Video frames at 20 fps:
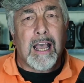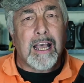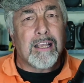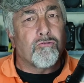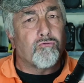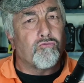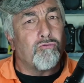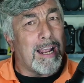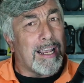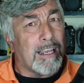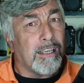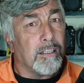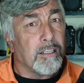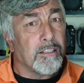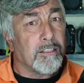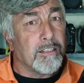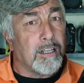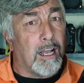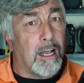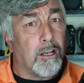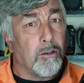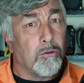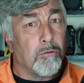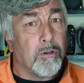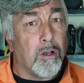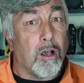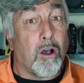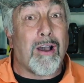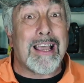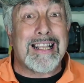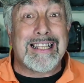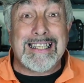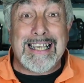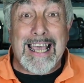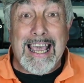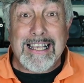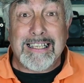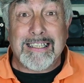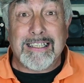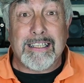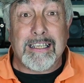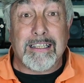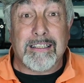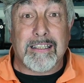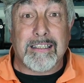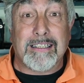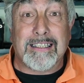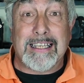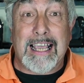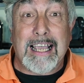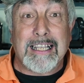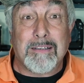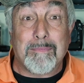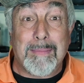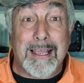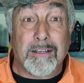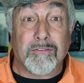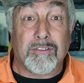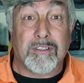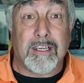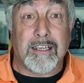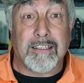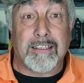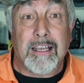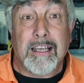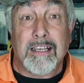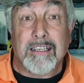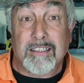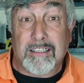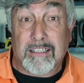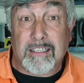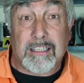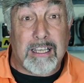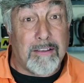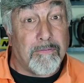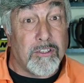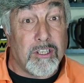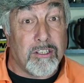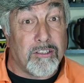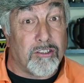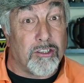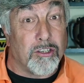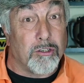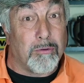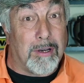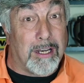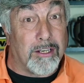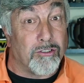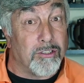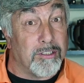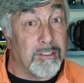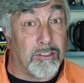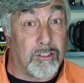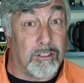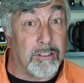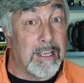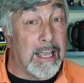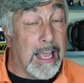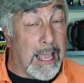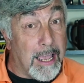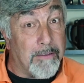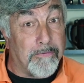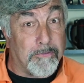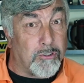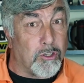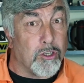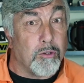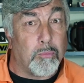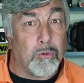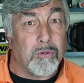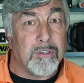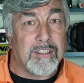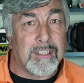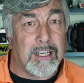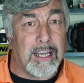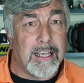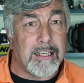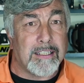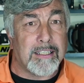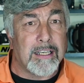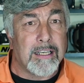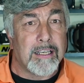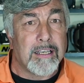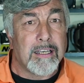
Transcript: As regulars know, I tested the Z-mounted 7200 f2.8